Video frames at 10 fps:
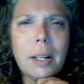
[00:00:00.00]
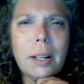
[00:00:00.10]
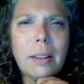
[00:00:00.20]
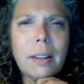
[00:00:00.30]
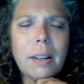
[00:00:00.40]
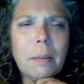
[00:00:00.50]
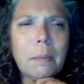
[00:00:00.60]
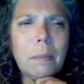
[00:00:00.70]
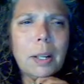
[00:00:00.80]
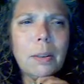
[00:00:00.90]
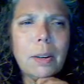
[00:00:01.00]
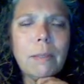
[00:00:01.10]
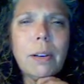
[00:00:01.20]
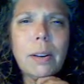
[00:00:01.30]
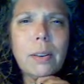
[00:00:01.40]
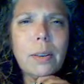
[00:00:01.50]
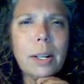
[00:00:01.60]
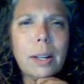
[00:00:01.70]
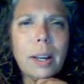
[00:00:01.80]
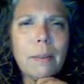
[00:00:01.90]
I think my grandfather
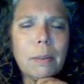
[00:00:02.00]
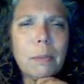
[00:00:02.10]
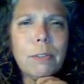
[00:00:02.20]
came from